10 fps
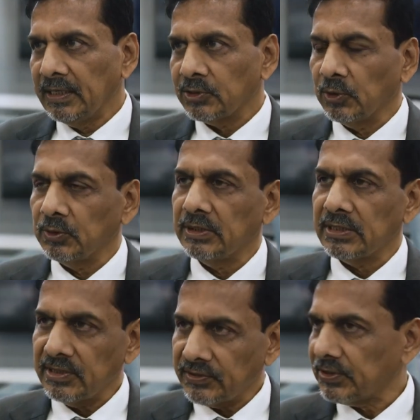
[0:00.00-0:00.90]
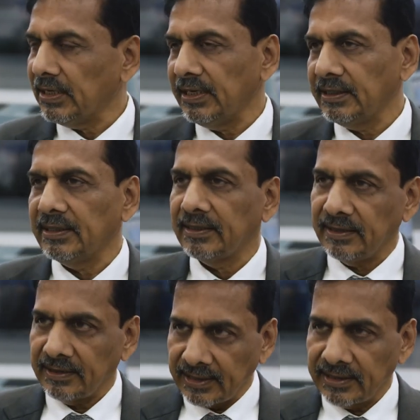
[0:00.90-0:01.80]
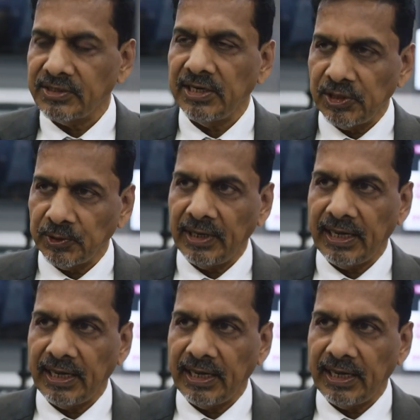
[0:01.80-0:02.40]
So this is the recent,